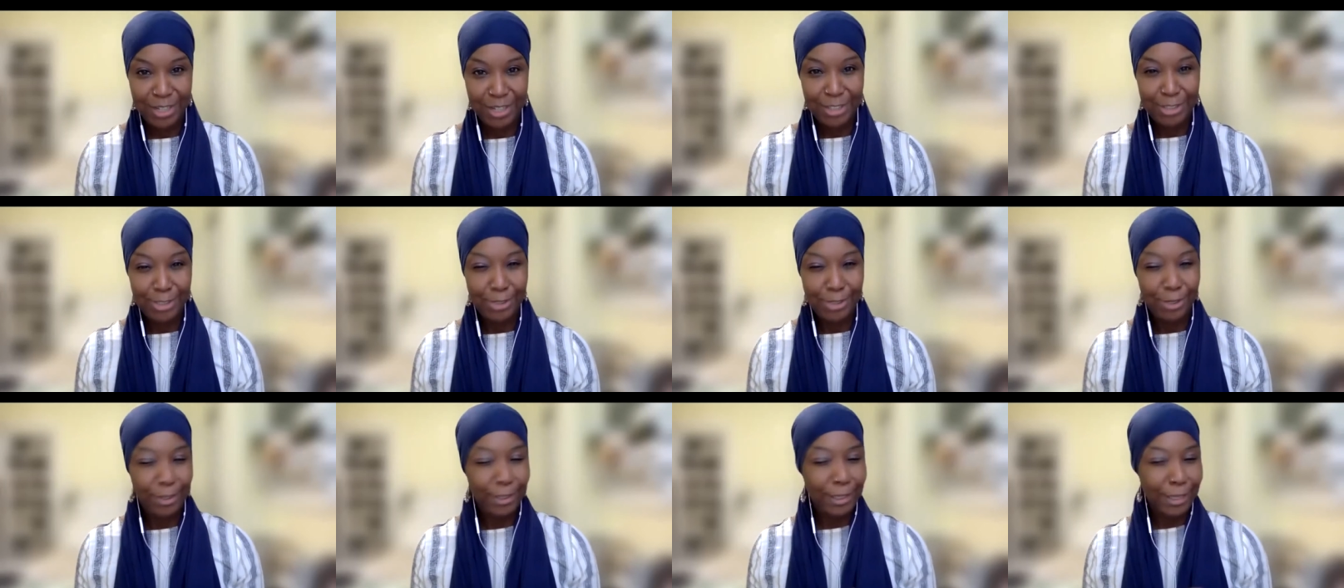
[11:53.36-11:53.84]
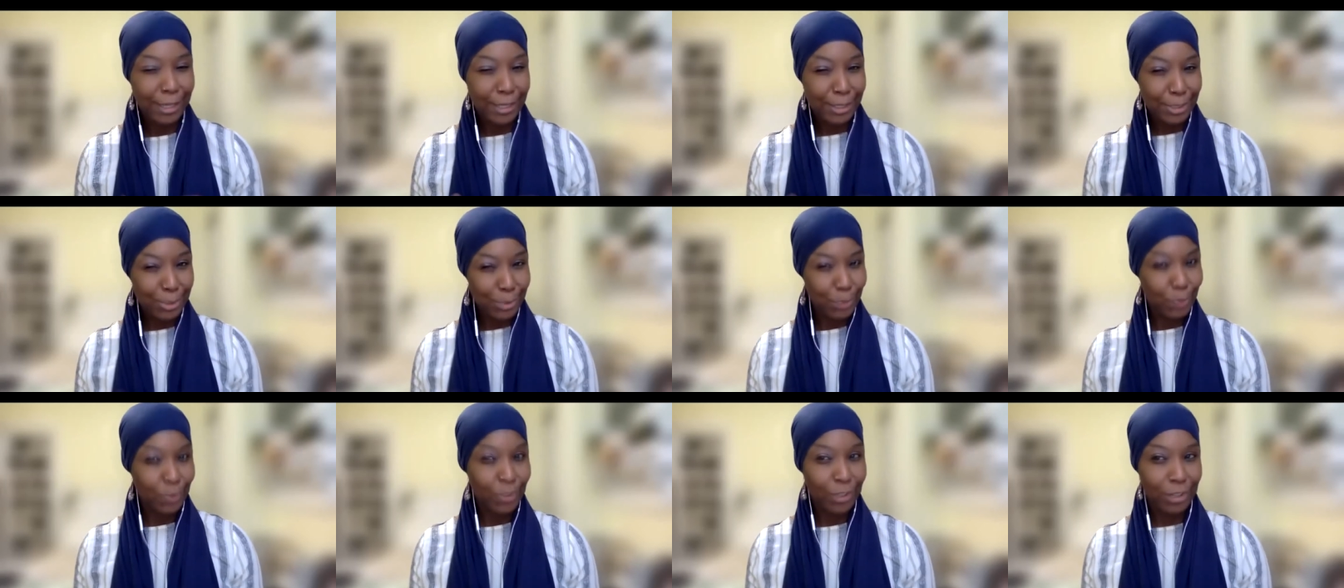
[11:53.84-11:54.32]
So I
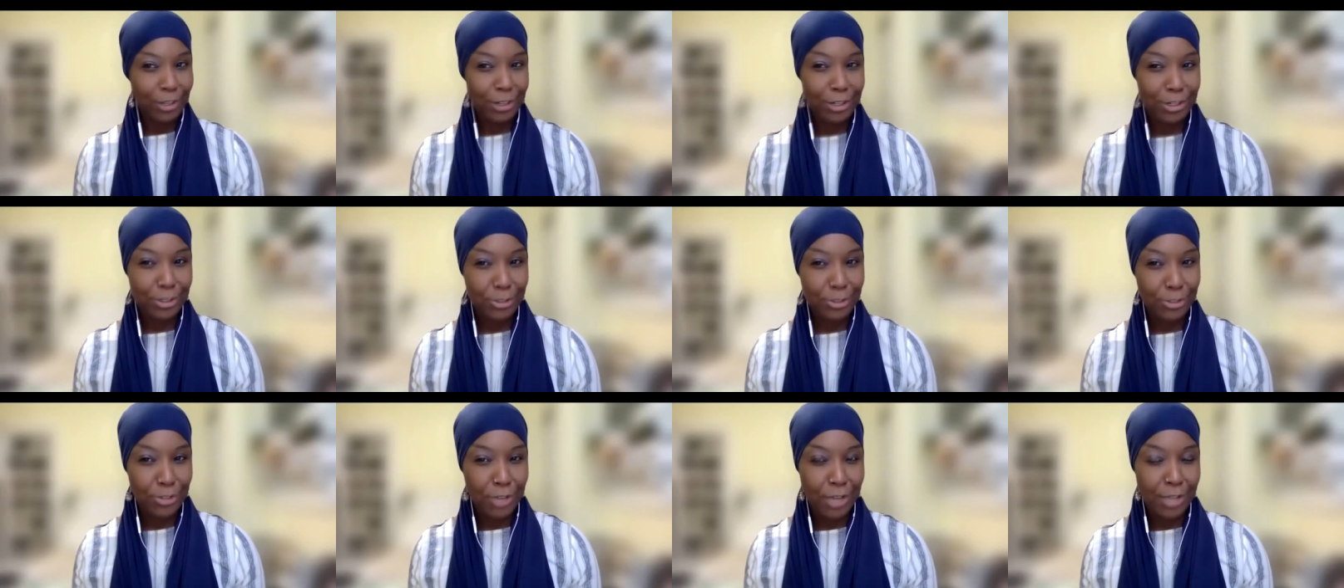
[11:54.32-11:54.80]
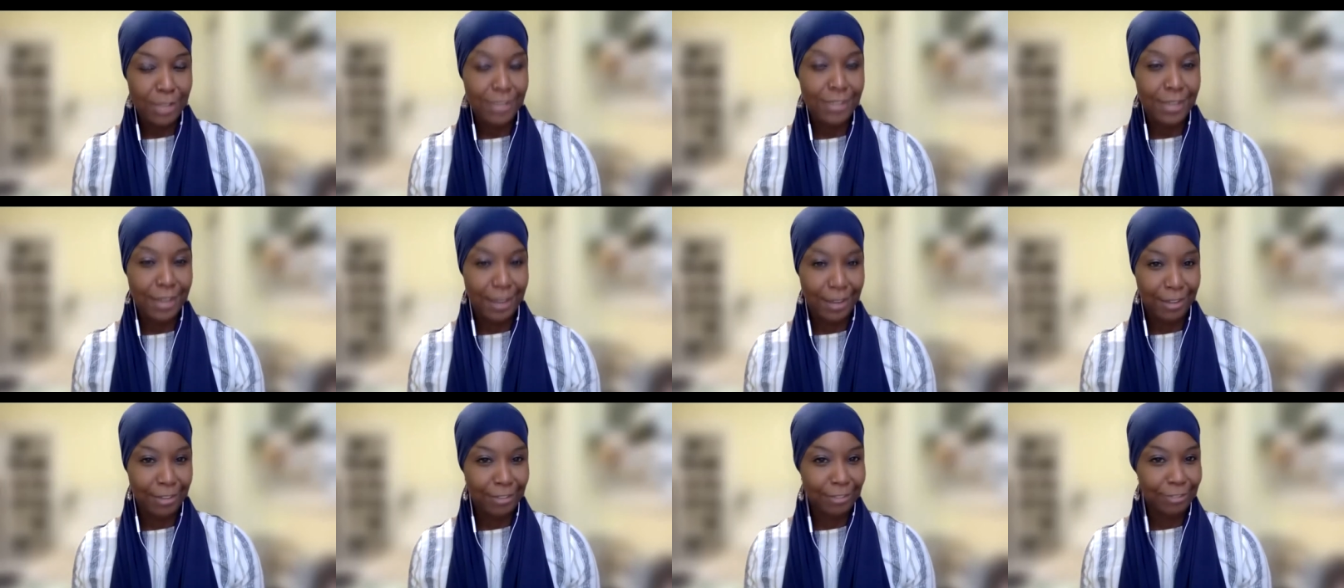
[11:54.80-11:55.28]
just want you to jot
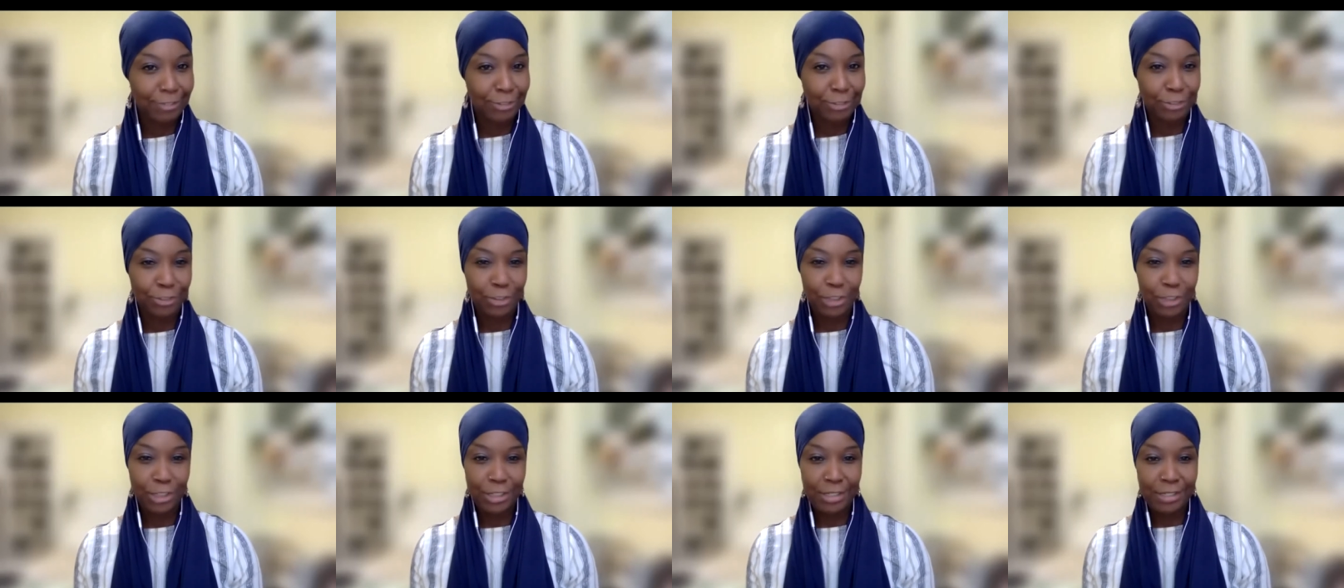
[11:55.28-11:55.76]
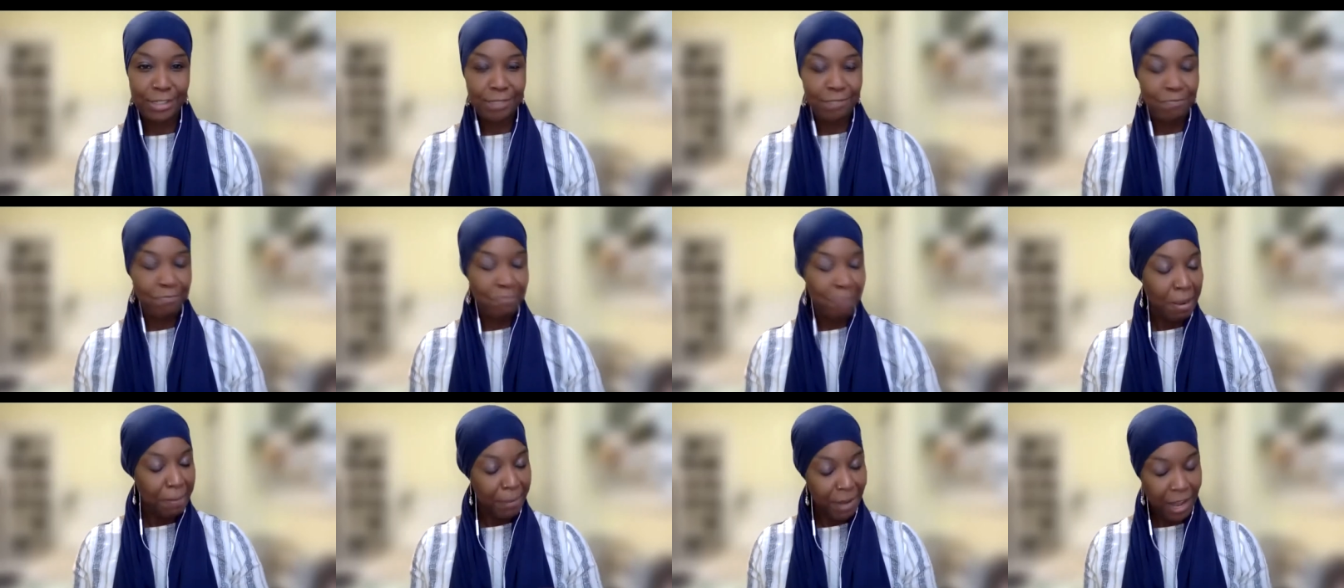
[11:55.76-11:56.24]
down, just
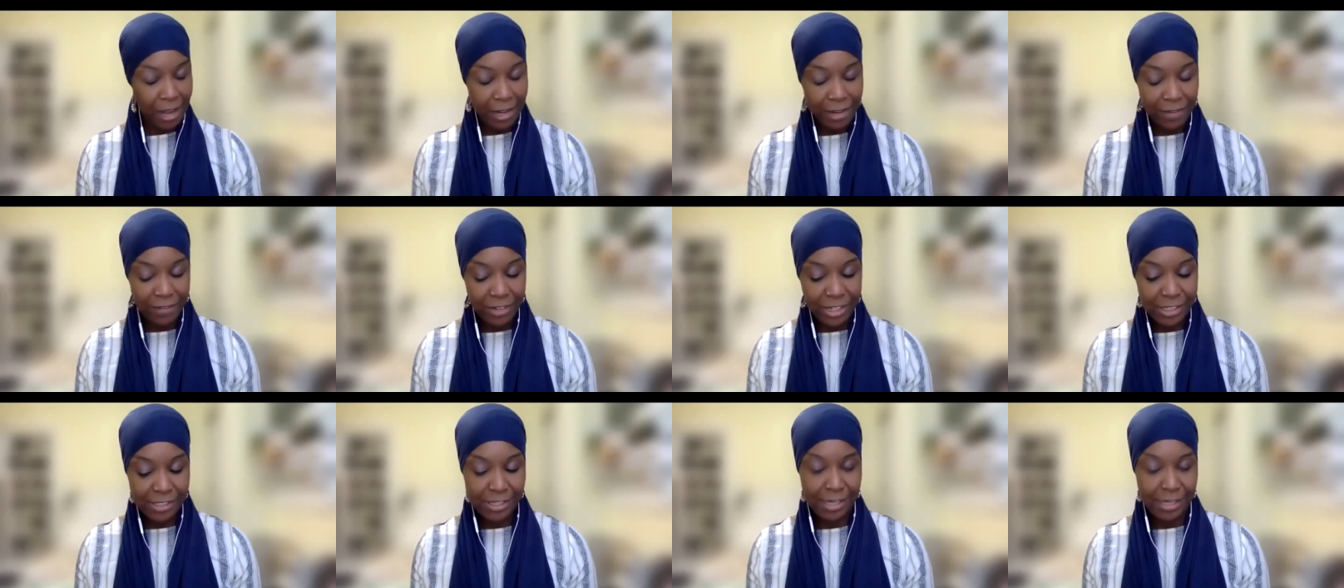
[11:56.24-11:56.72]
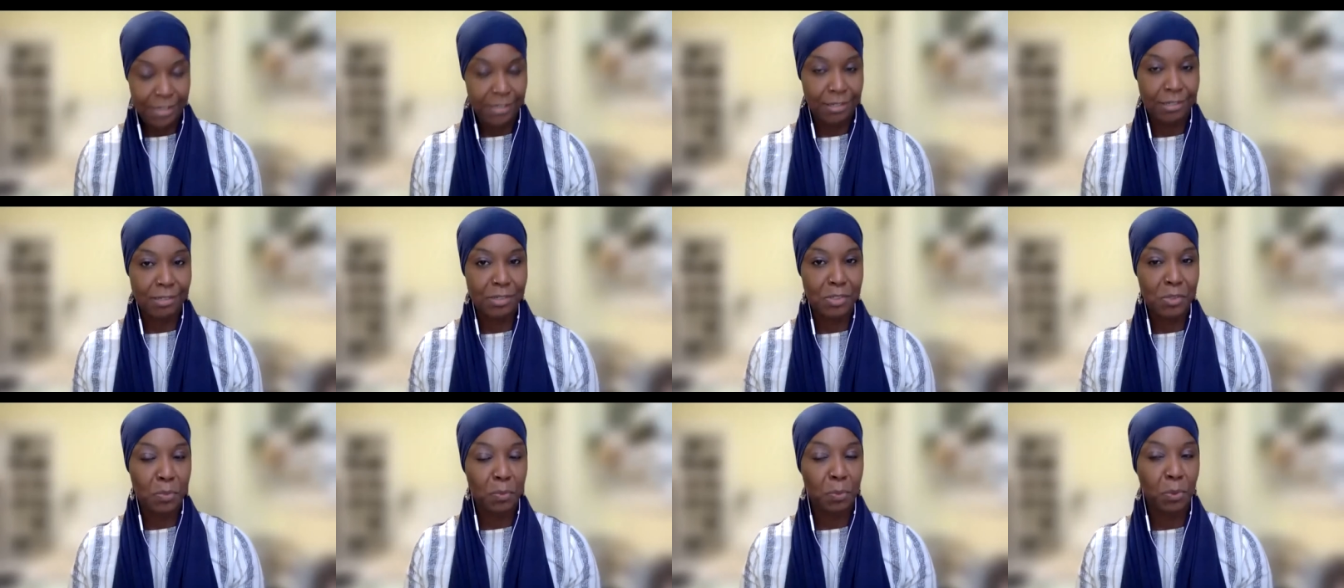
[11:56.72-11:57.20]
maybe not even a
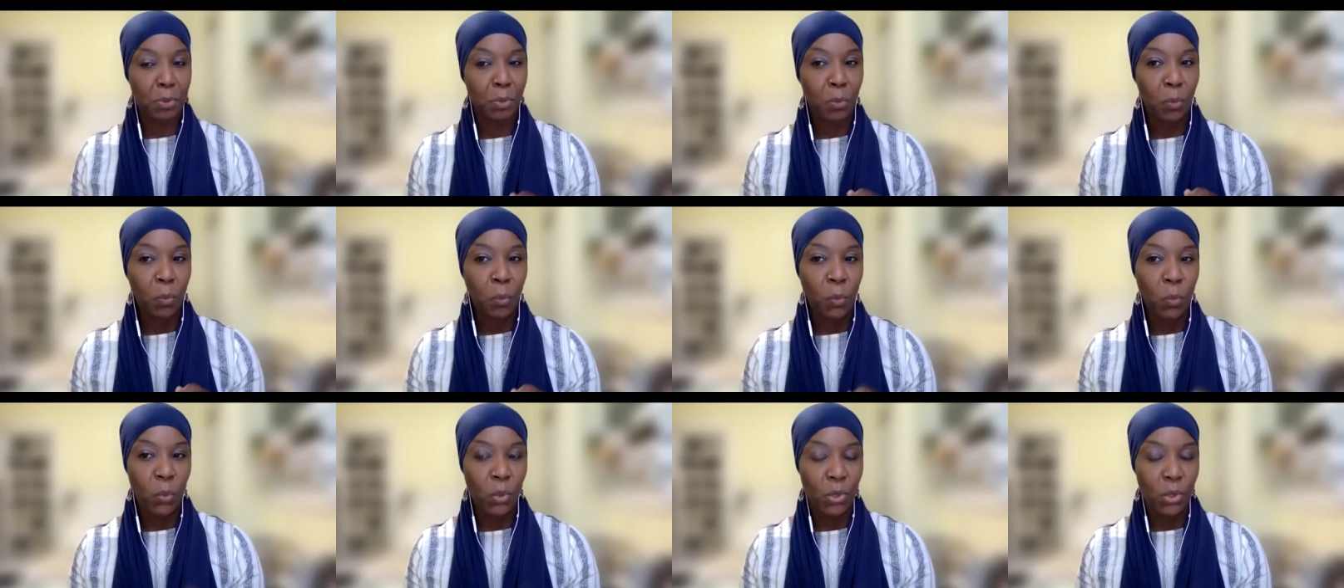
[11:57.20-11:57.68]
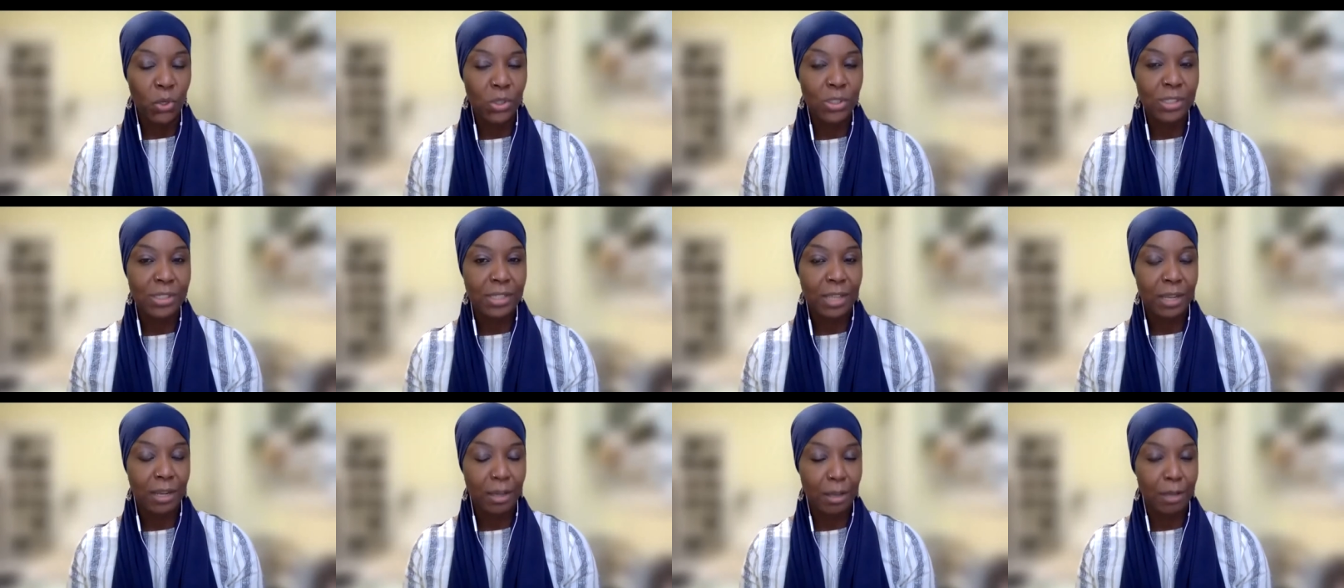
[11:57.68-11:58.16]
sentence, but
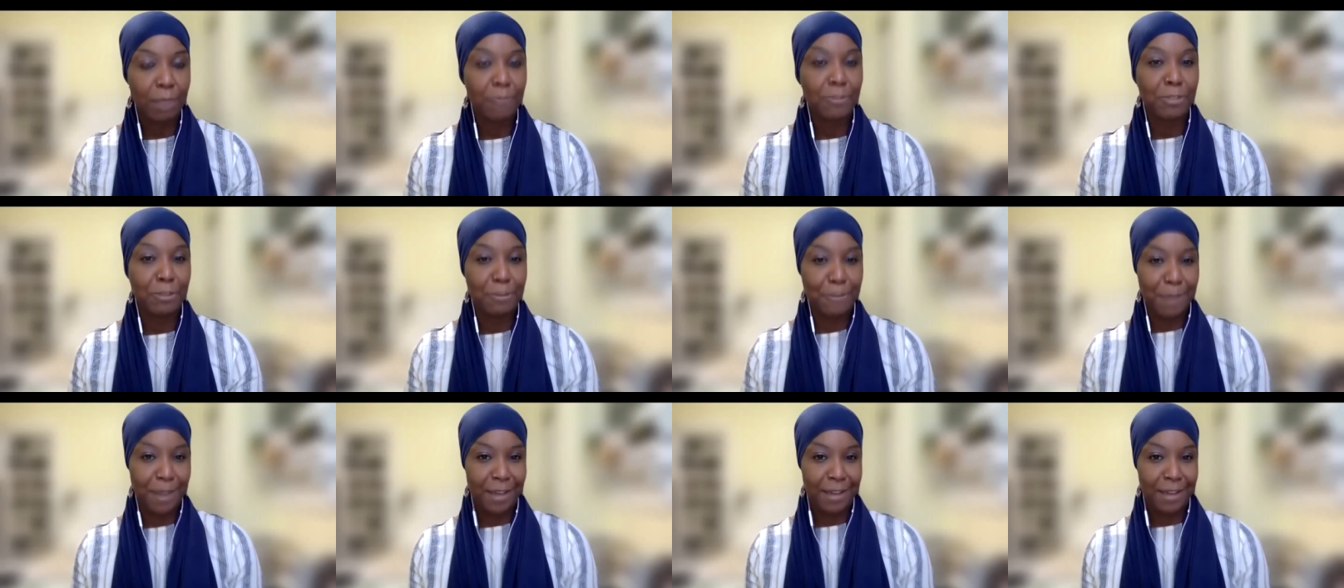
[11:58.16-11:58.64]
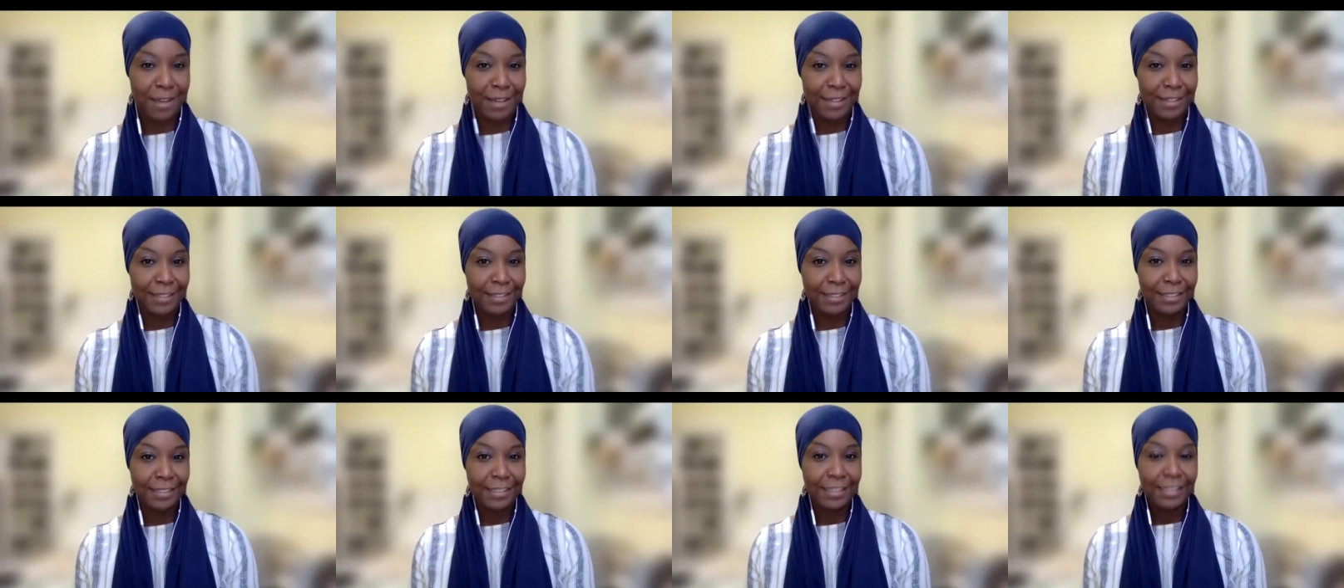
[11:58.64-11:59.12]
words that come to
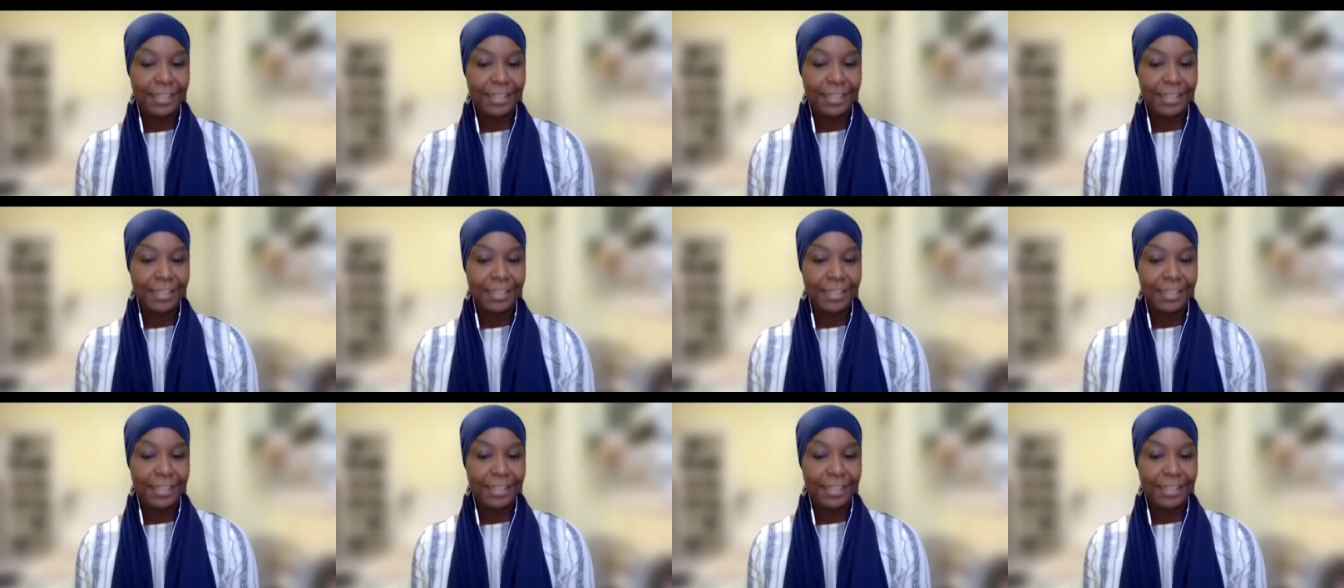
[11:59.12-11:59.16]
mind